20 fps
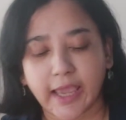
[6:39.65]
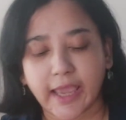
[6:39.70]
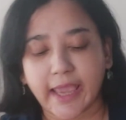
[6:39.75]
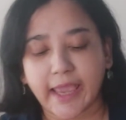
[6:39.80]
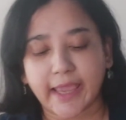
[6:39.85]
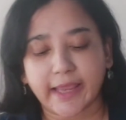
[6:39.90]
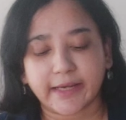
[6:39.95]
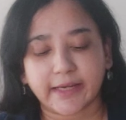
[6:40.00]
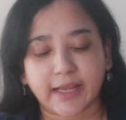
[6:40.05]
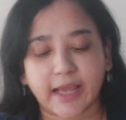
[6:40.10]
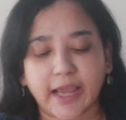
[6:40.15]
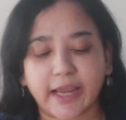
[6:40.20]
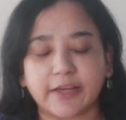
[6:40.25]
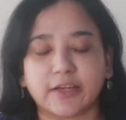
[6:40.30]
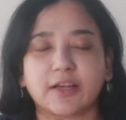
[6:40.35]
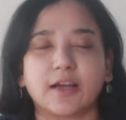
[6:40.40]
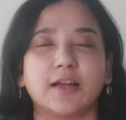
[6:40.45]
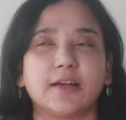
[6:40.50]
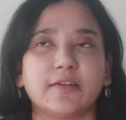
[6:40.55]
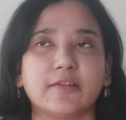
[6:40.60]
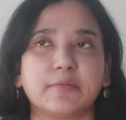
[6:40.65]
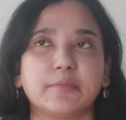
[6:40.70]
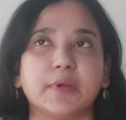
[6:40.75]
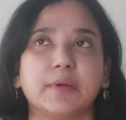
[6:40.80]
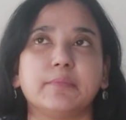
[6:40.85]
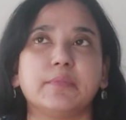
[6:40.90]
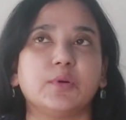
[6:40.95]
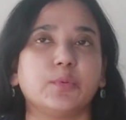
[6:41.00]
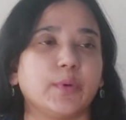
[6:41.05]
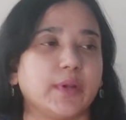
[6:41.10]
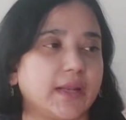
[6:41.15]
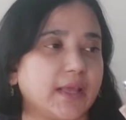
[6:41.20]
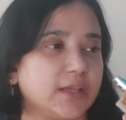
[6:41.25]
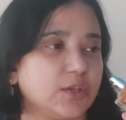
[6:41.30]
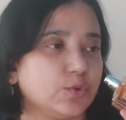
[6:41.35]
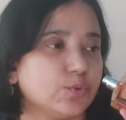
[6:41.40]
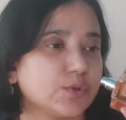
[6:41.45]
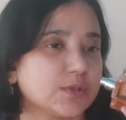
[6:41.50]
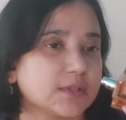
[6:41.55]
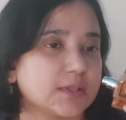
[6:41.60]
And I can't remember when I
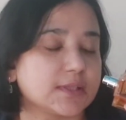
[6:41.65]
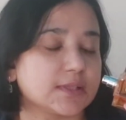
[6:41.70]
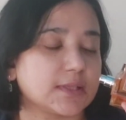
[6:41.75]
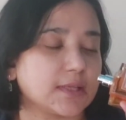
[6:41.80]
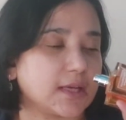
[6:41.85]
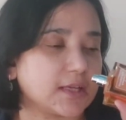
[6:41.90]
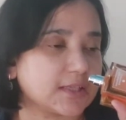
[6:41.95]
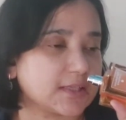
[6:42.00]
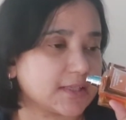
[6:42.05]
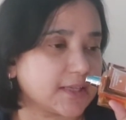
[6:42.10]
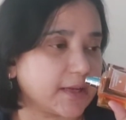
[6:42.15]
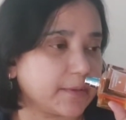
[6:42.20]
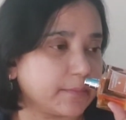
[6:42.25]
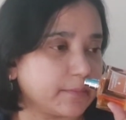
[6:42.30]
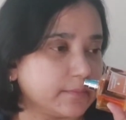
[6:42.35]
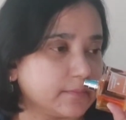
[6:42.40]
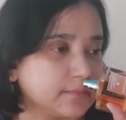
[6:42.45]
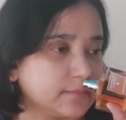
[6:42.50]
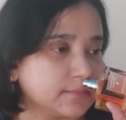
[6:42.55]
used this last time.